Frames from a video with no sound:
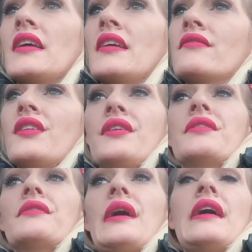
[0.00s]
I have
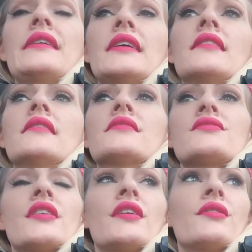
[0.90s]
no idea.
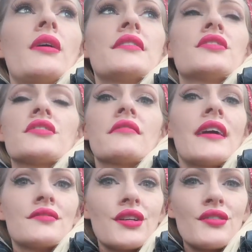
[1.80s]
So I turned
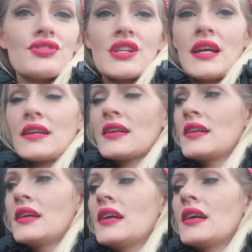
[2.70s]
around to go check,